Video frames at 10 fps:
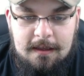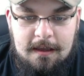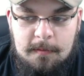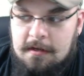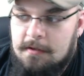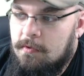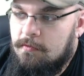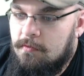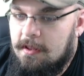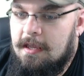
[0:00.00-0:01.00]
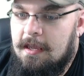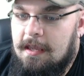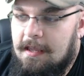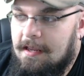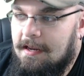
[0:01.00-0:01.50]
I mean, did we
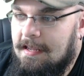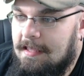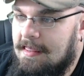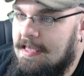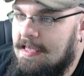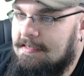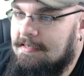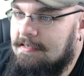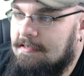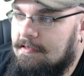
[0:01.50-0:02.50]
really need this?